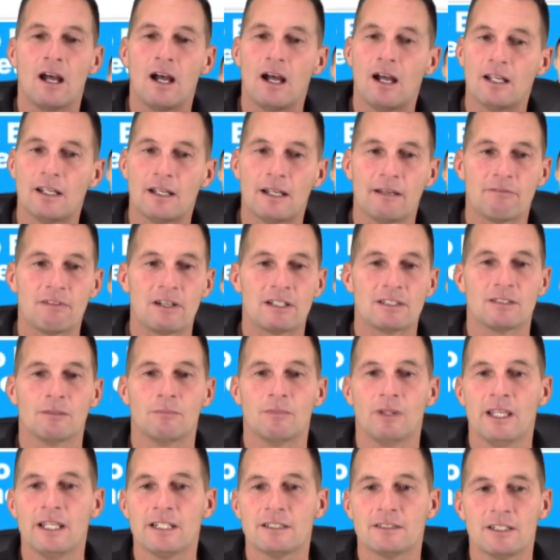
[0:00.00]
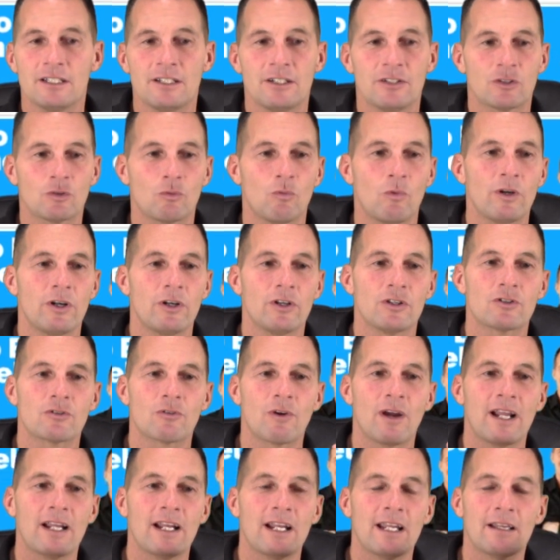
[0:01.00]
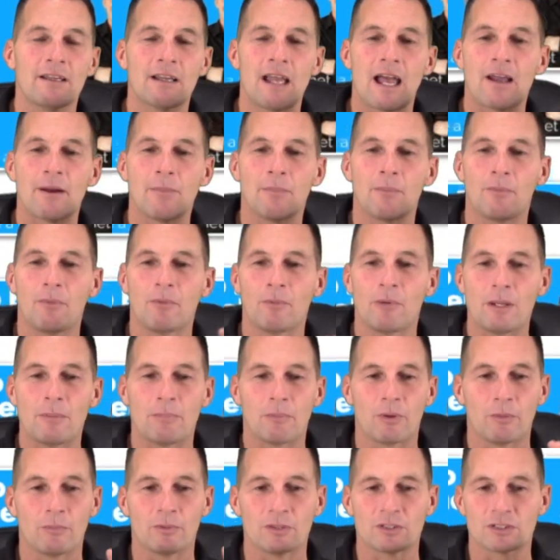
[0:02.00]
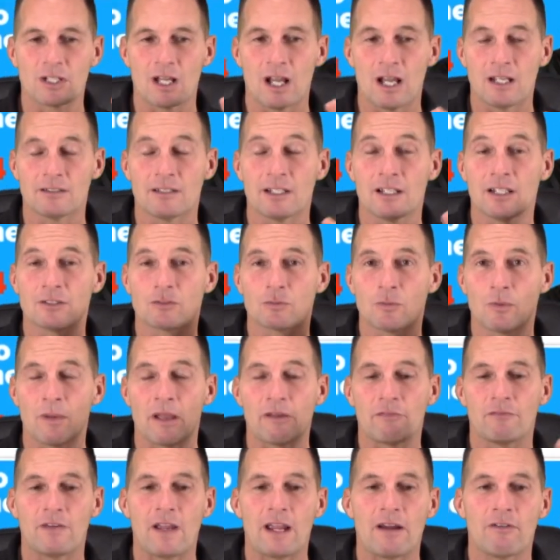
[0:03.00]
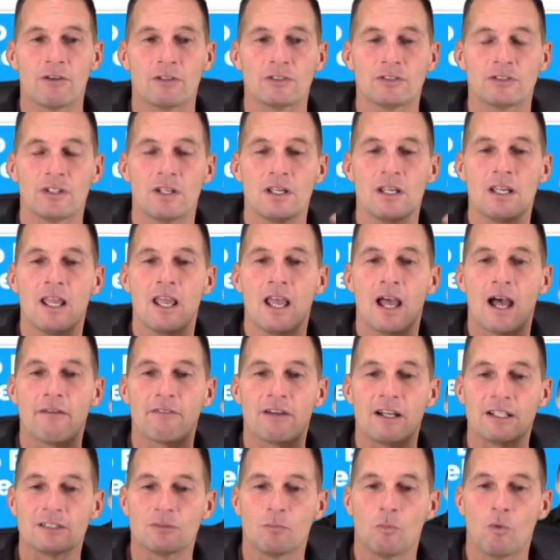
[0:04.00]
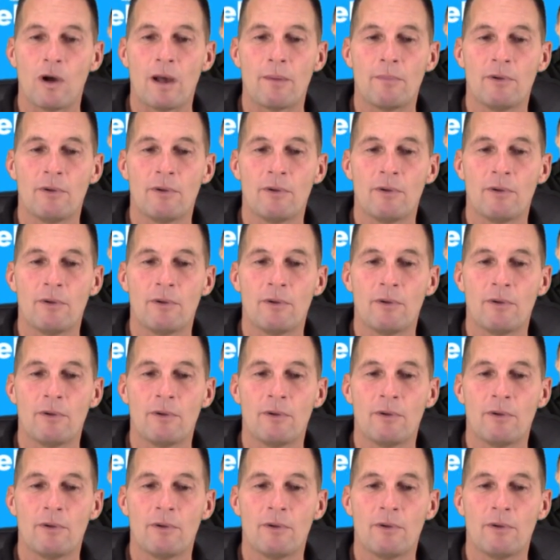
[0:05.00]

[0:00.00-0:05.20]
I've got some LinkedIn, Twitter training, how to repurpose content. That's one of my favorites. I've got some